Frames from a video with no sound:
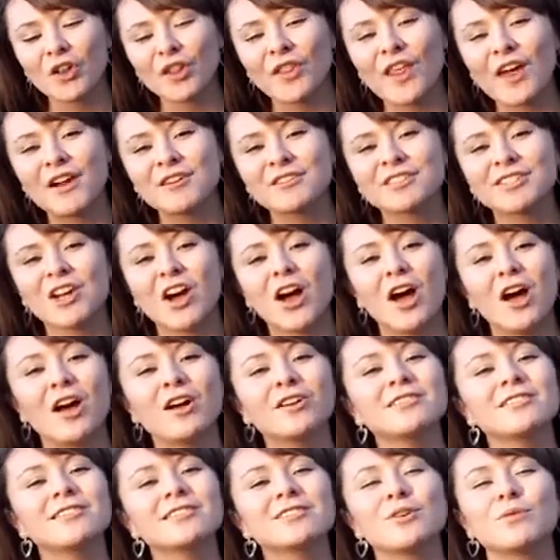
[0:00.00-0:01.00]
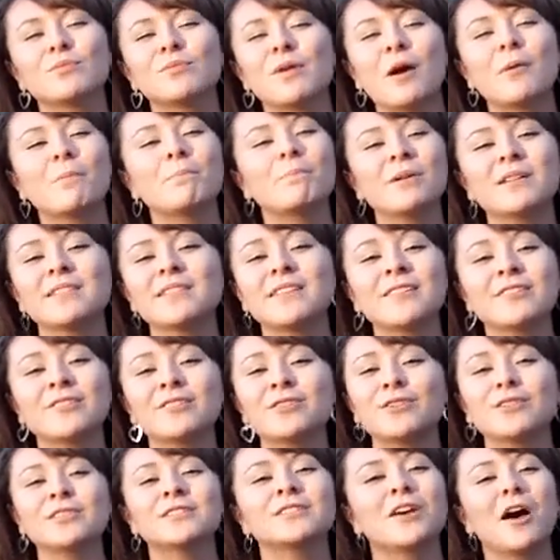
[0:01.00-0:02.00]
their tongues around
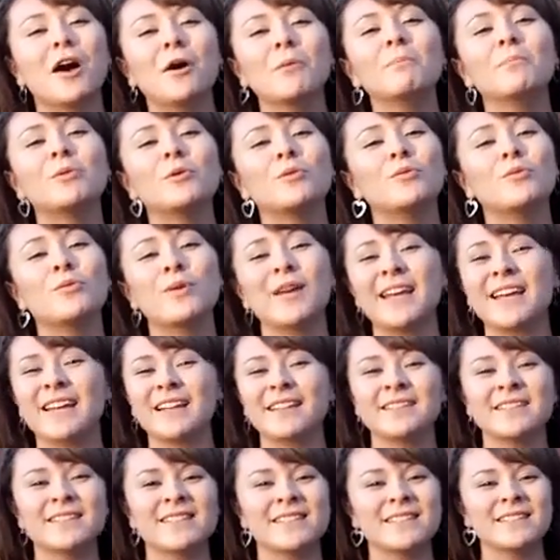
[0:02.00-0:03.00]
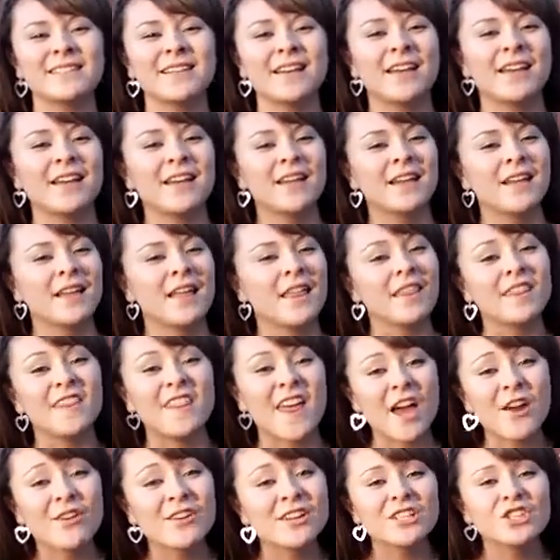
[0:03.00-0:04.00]
political tumbleweeds.
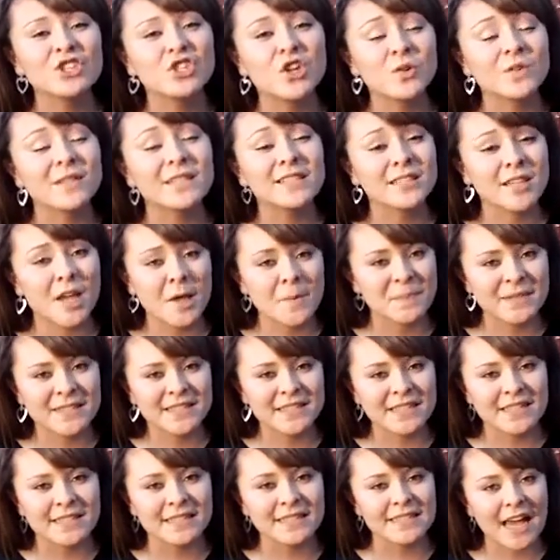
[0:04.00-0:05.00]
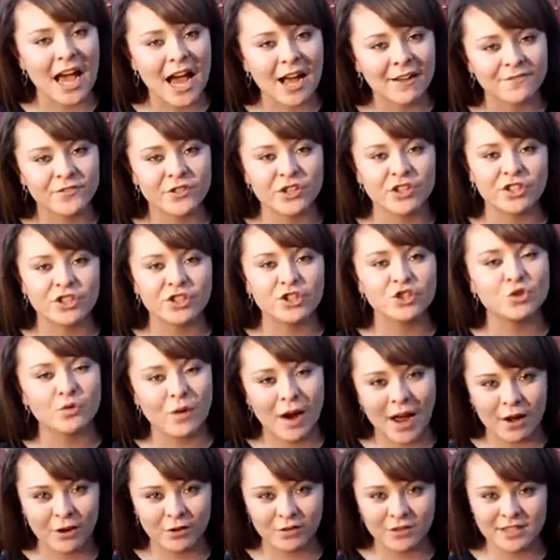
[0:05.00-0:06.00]
There is no substance after the
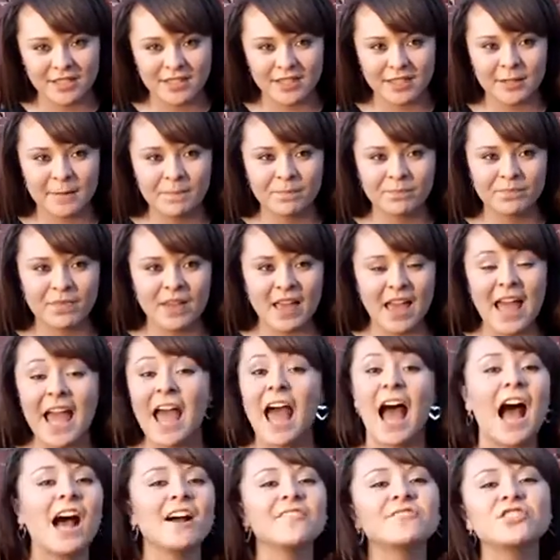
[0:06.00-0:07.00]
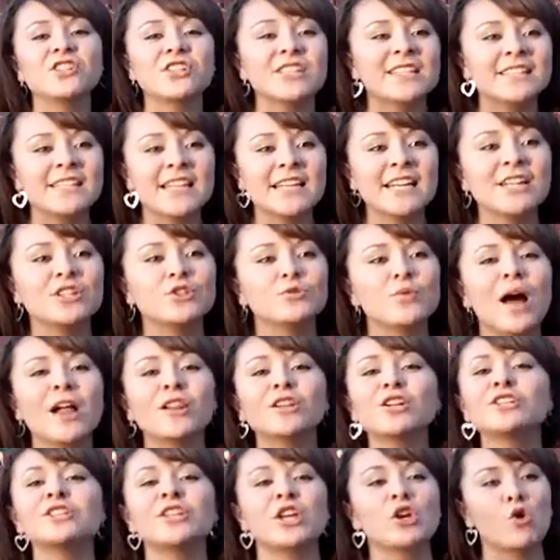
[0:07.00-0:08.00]
drought. After city
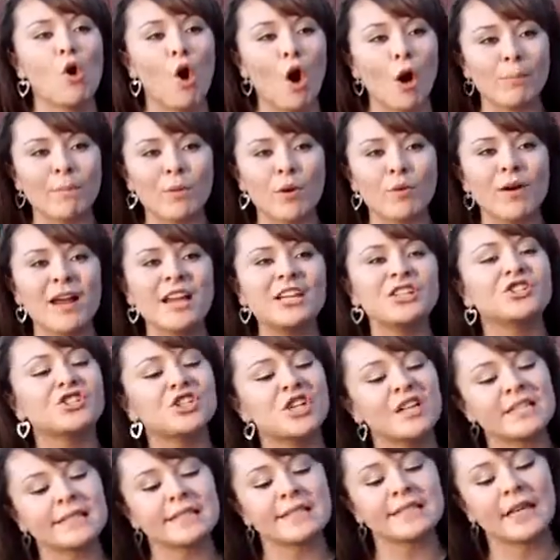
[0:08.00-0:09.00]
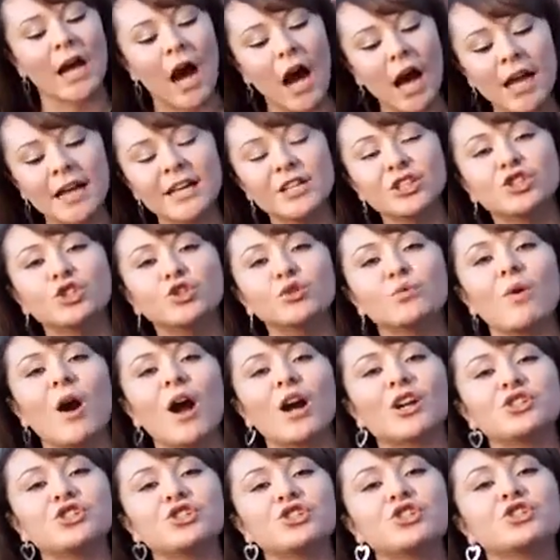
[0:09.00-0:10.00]
dwellers and corporations cut into
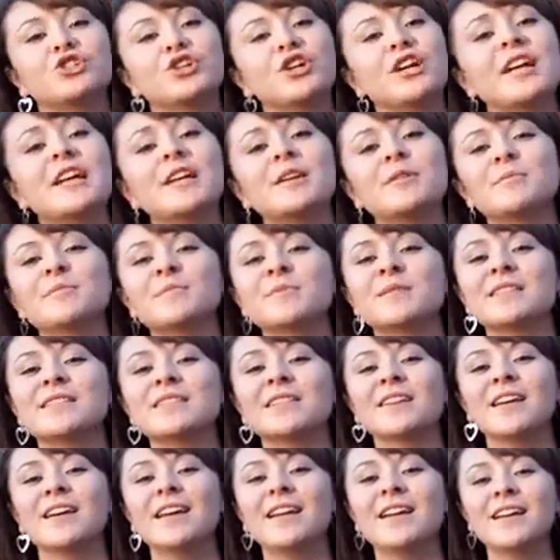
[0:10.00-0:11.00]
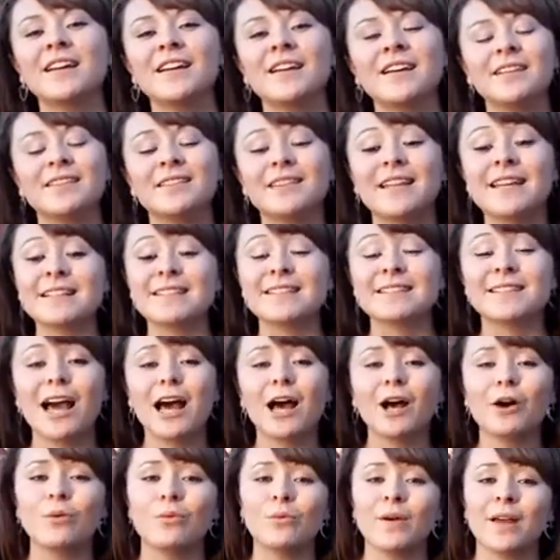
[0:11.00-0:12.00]
our streams,
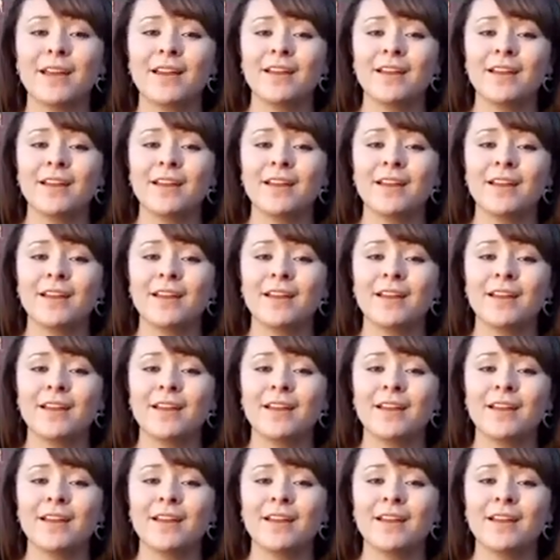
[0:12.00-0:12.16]
desagüe,